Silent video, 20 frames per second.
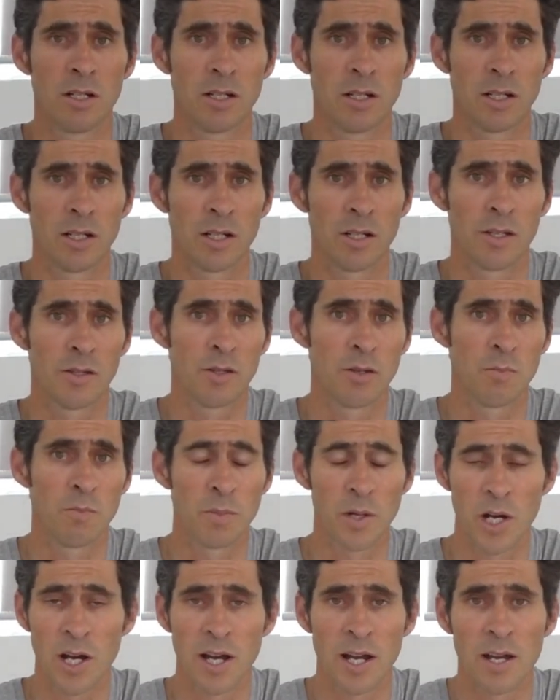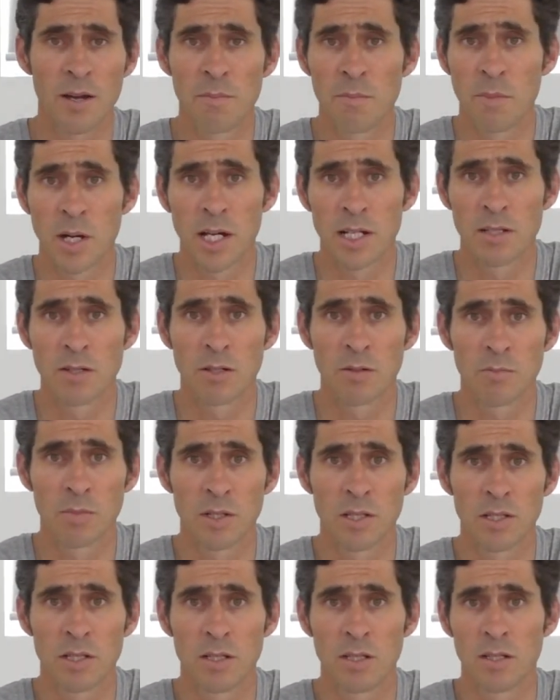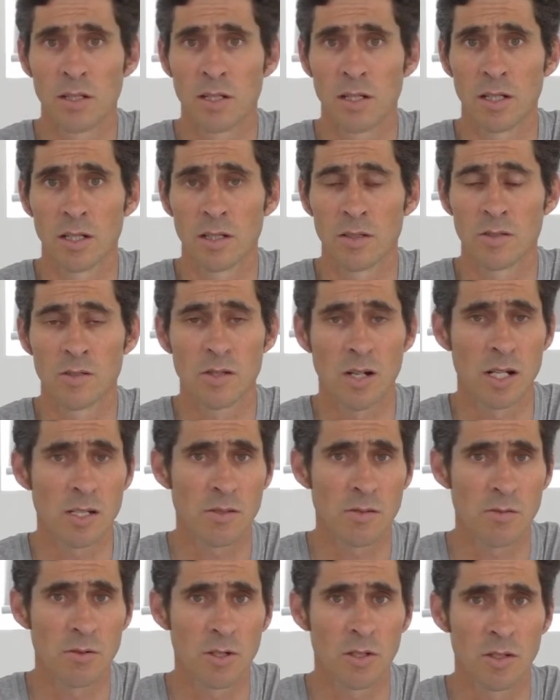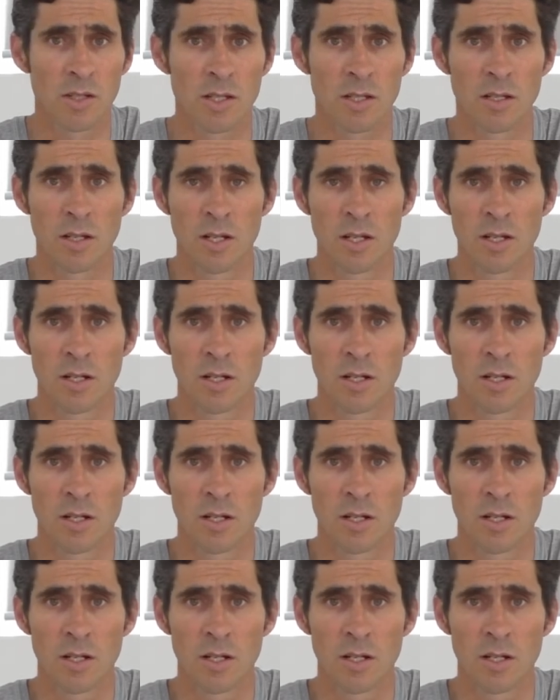The buyer may not be trustworthy.